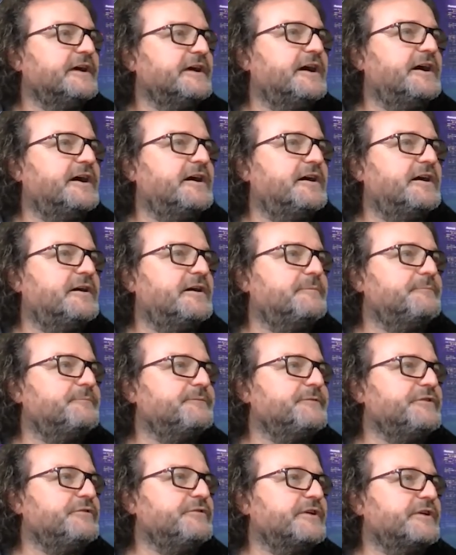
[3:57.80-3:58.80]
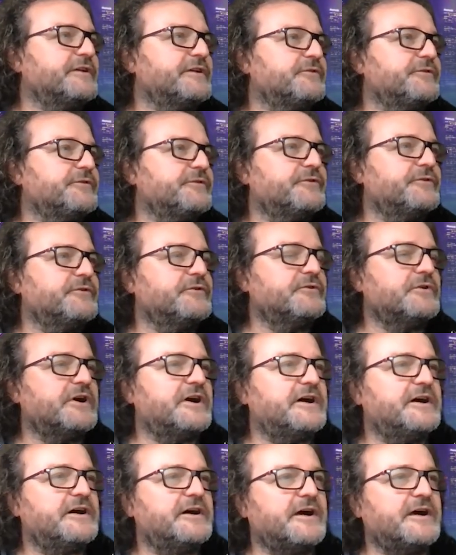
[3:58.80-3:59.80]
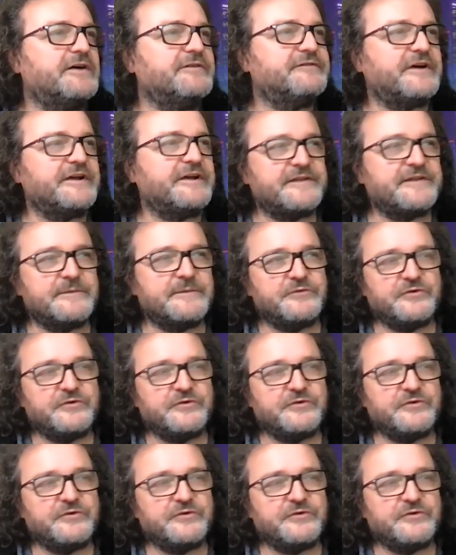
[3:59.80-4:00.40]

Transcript: Um, you can also uh, invite them